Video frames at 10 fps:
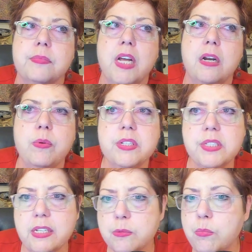I don't want to say
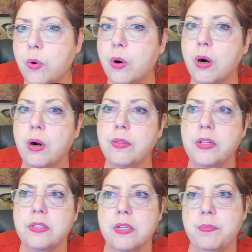it's more
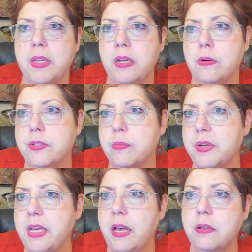than something or
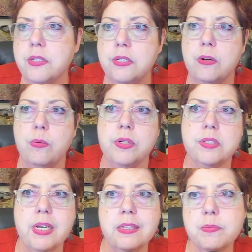somebody else. I don't want to
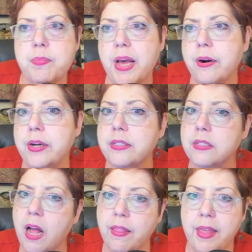say it's better. It's
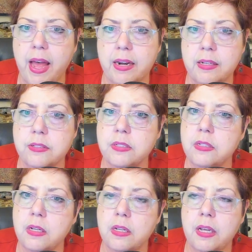not that.
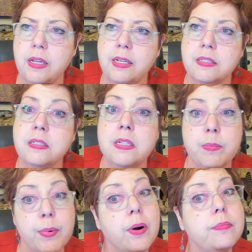It's
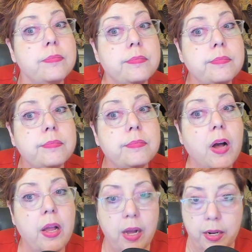deeper.
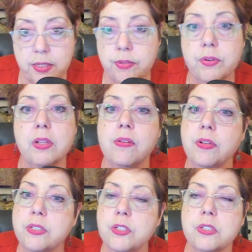On a different level,
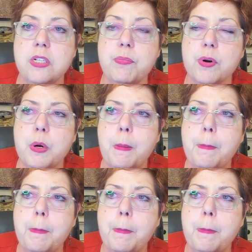it's just deeper.